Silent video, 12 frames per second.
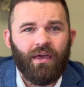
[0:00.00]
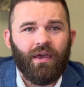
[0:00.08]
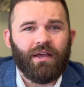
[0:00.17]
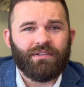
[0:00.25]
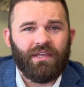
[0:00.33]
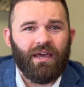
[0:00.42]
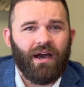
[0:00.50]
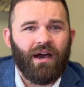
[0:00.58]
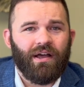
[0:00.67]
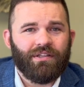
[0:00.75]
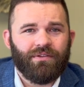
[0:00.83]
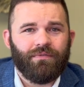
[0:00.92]
As the
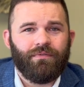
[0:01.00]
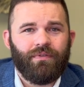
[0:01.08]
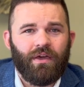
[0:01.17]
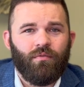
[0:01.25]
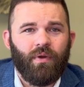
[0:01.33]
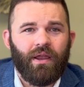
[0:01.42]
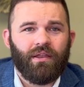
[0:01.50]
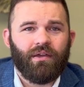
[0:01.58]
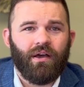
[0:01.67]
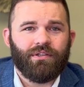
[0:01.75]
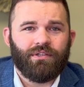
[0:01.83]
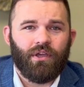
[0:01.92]
odds of Fed rate
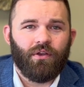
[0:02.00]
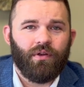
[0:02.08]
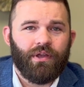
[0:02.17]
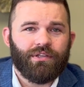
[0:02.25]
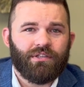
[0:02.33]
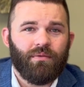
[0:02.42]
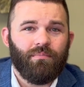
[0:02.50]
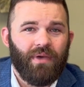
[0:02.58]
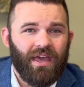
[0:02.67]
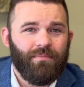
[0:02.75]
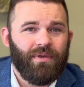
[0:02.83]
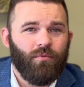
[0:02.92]
cuts increase, it
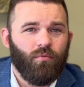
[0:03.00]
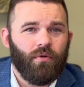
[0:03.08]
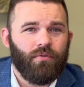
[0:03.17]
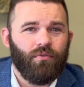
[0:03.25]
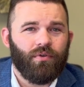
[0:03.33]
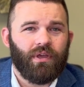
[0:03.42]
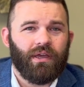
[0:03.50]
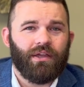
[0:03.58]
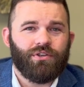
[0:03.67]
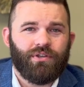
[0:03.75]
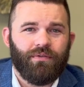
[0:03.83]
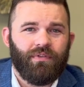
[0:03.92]
may be worth looking at
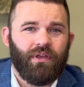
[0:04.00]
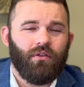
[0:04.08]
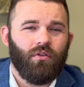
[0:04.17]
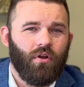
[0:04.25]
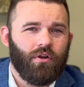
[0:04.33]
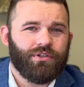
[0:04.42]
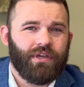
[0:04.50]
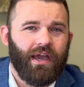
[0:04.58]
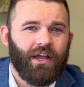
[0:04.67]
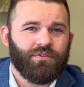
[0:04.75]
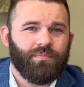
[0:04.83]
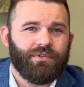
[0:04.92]
shifting large
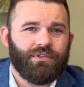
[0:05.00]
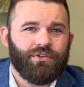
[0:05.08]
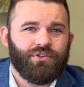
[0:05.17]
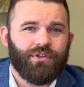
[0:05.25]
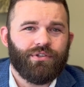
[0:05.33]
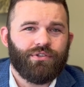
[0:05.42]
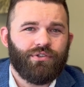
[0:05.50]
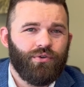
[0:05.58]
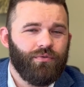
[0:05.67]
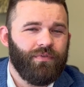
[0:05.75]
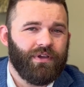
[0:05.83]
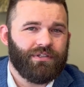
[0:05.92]
cash positions to
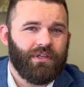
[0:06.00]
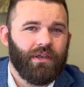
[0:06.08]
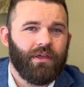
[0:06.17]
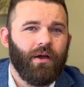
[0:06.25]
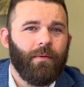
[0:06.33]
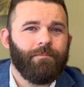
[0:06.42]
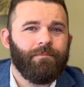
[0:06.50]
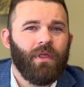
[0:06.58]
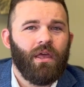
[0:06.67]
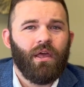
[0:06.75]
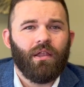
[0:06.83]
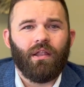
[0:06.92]
fixed income.
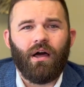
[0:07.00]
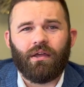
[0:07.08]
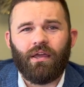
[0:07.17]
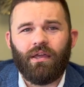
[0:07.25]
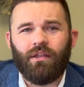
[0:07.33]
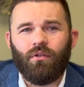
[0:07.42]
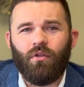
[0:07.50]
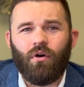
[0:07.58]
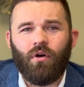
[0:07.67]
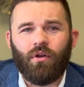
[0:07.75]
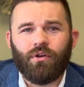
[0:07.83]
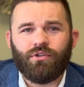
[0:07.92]
Locking in
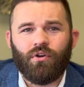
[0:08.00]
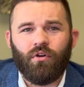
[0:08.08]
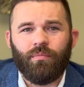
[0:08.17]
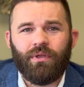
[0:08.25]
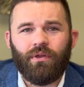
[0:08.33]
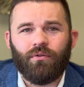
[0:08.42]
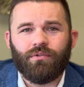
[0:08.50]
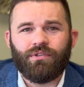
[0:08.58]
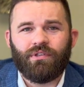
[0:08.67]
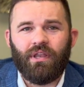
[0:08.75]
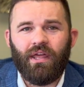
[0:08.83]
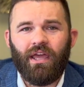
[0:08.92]
longer-term yields
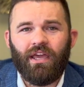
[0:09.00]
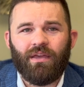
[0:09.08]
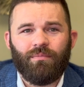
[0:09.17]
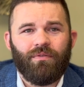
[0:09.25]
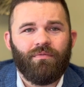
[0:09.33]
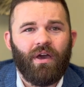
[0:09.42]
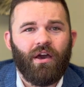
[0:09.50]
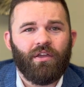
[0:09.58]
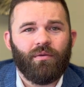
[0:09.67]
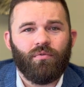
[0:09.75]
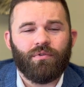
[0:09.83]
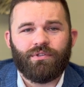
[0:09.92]
today can be
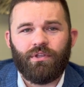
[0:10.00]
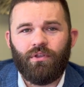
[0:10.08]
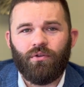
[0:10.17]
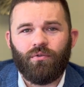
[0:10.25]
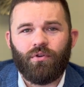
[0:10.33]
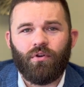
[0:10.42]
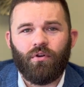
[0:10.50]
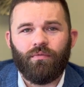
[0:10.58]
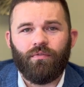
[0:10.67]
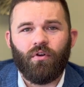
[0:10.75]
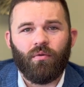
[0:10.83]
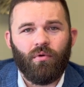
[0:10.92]
valuable as the yield curve
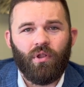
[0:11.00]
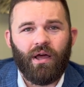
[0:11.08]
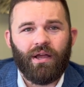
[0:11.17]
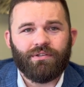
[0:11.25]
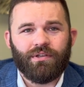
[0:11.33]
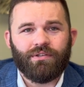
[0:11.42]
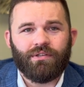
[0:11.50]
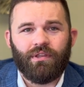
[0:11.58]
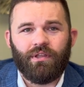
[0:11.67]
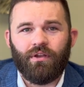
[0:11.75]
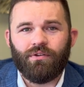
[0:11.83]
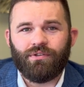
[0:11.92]
normalizes in
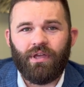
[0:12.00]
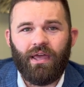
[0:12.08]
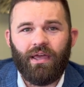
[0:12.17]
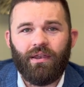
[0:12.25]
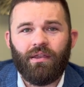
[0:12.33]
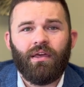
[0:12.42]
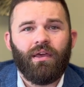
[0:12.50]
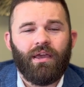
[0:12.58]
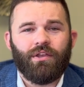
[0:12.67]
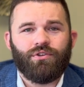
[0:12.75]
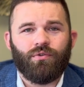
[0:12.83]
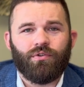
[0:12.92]
the years ahead
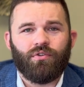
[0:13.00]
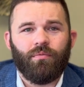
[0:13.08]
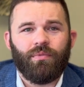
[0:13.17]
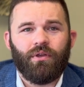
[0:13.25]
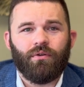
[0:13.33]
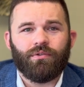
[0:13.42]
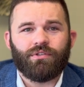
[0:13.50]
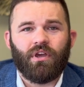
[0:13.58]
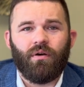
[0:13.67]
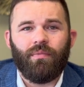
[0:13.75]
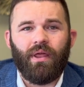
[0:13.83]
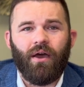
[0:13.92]
and short-term yields
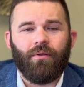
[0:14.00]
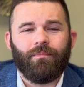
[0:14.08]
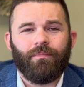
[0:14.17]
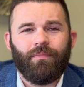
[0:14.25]
come down.